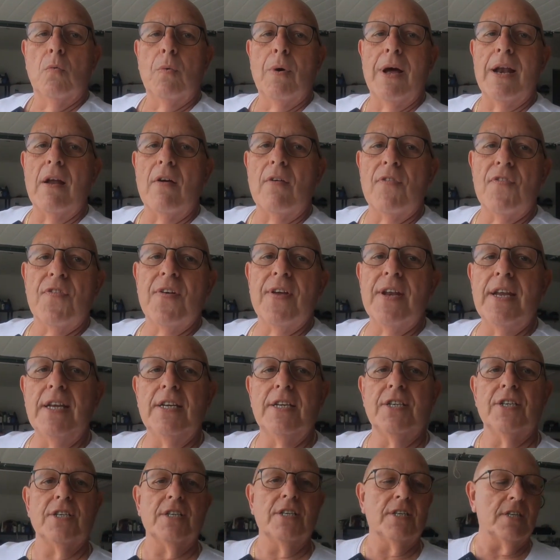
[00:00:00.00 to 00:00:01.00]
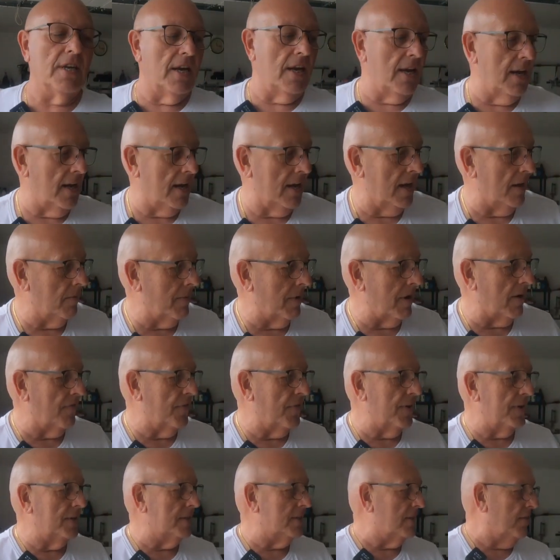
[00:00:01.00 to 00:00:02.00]
when I finished uh, when I
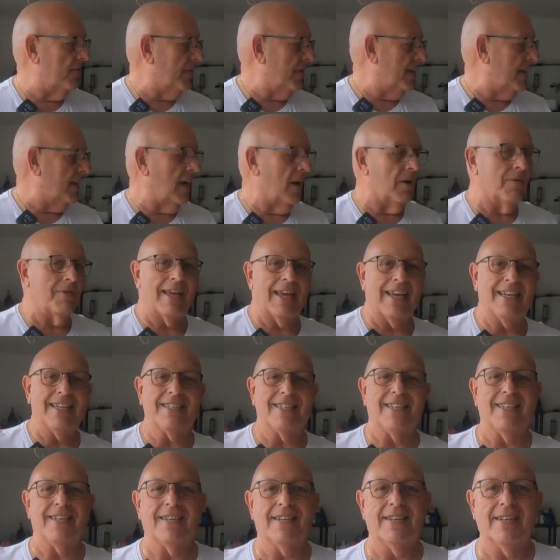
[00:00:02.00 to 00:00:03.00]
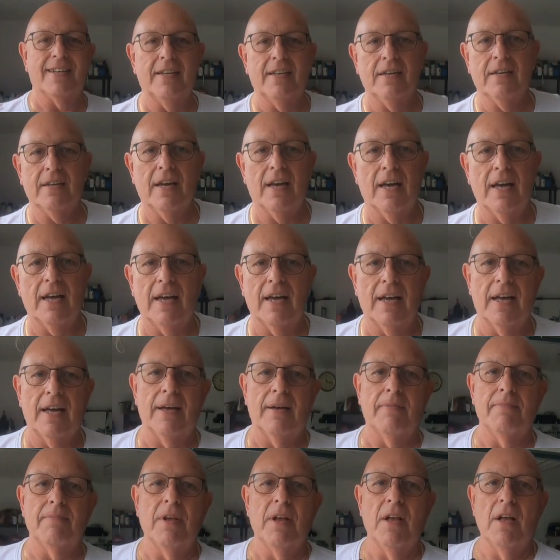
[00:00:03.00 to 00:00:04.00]
finished the video yesterday,
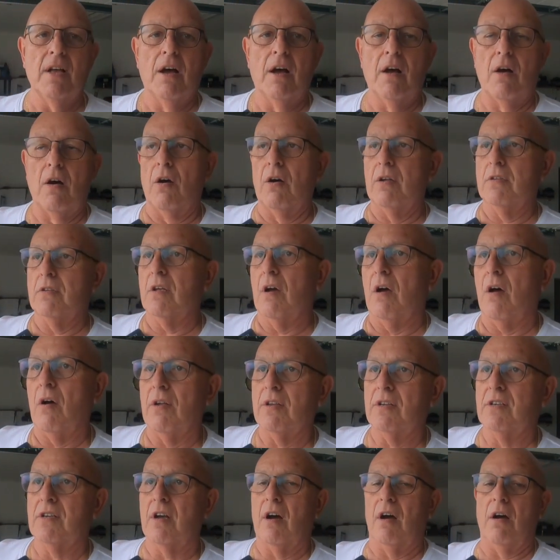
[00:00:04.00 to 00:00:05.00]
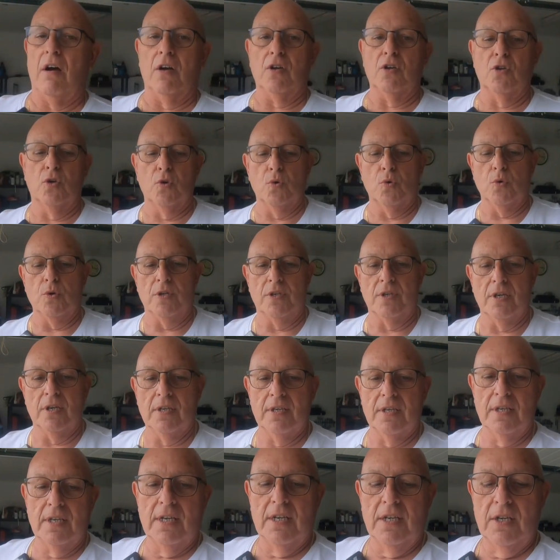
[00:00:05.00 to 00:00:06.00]
um, I I got a good
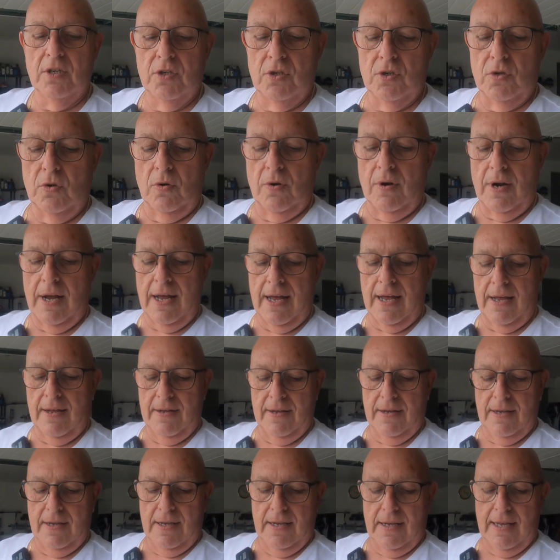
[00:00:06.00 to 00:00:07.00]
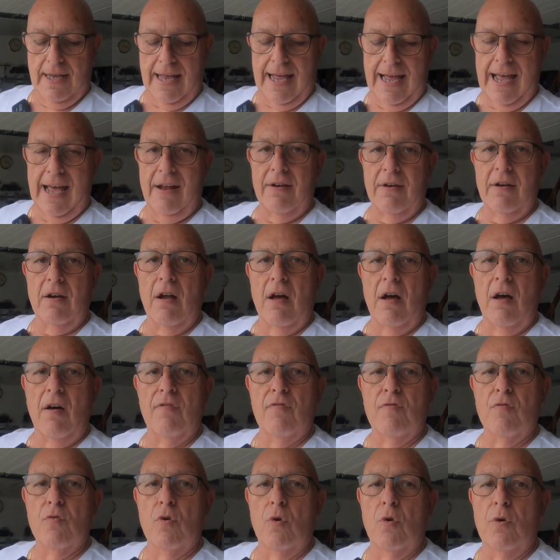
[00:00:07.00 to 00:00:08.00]
sort of hour and a
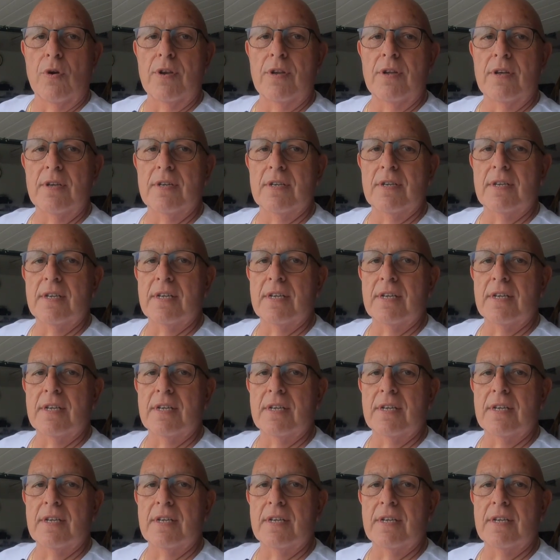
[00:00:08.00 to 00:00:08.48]
half run.